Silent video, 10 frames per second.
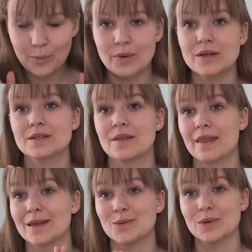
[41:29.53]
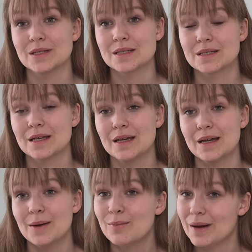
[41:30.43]
But that was
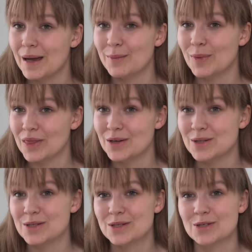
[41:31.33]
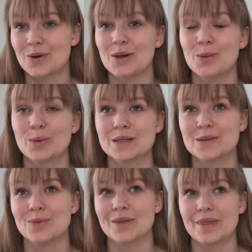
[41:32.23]
my mother's shawl, was
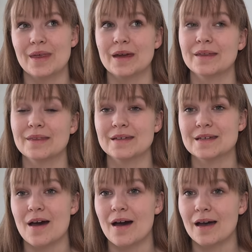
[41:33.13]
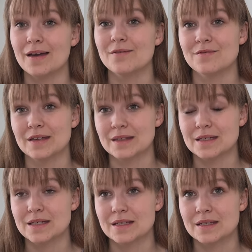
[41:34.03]
the one thing that I
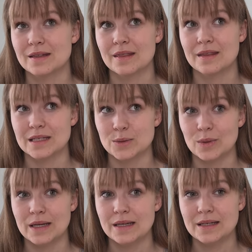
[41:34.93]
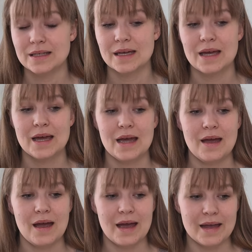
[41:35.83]
finished this week.
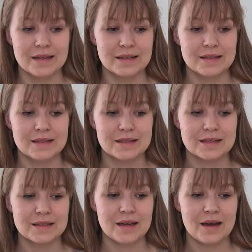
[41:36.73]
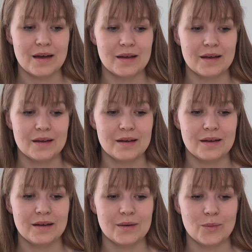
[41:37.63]
And
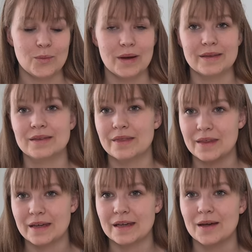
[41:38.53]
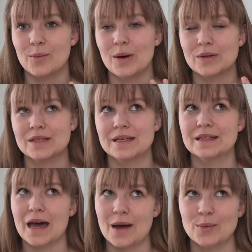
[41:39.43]
when thinking about
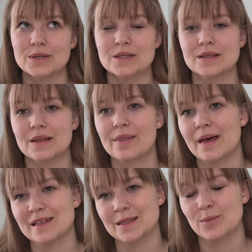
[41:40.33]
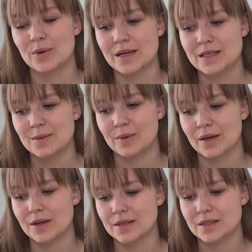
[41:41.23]
it, I wasn't that impressed,
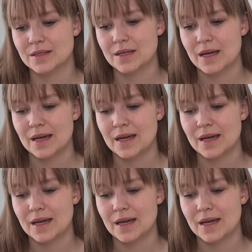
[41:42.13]
because